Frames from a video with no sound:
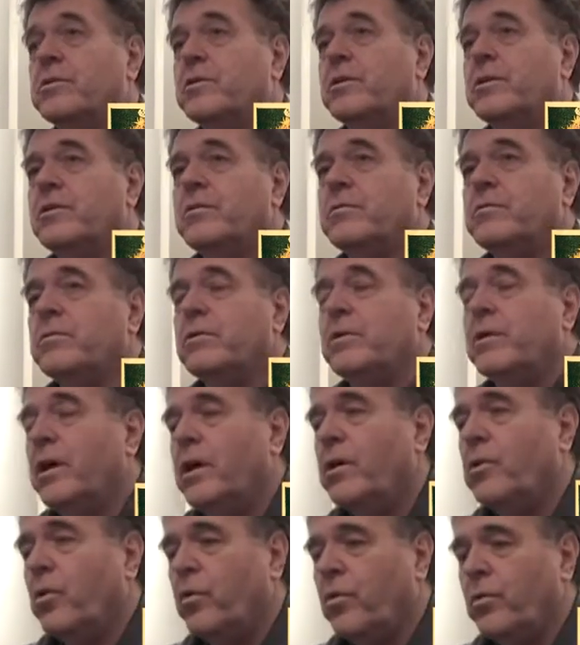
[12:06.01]

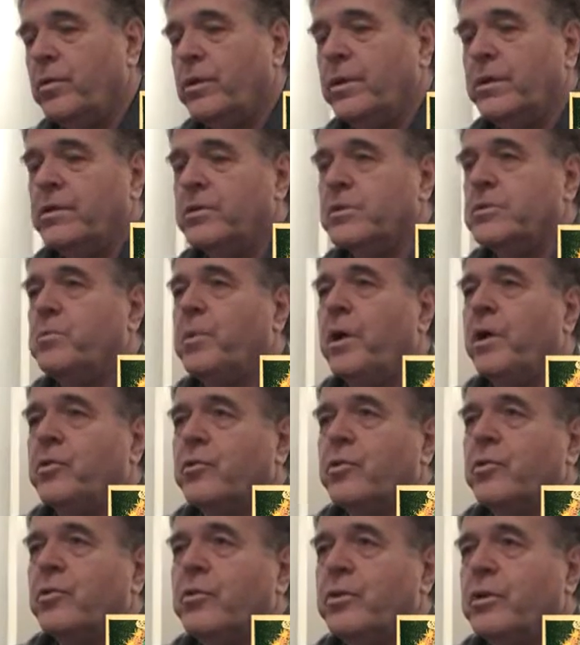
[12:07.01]
and only the
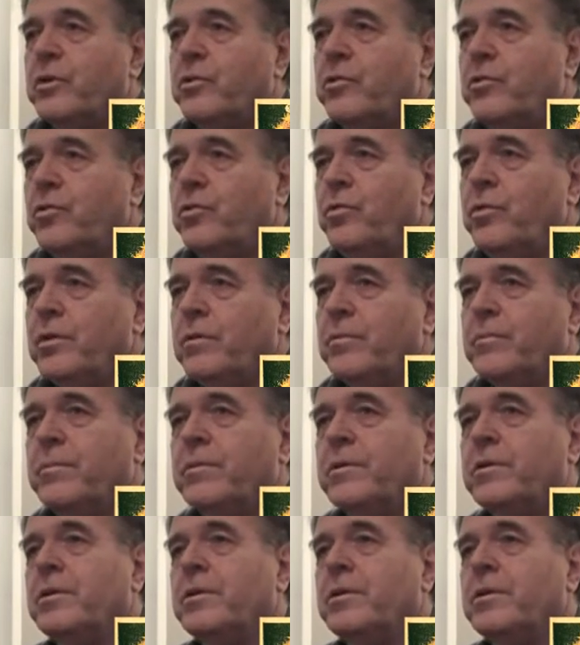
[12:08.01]
Spectre could undo them.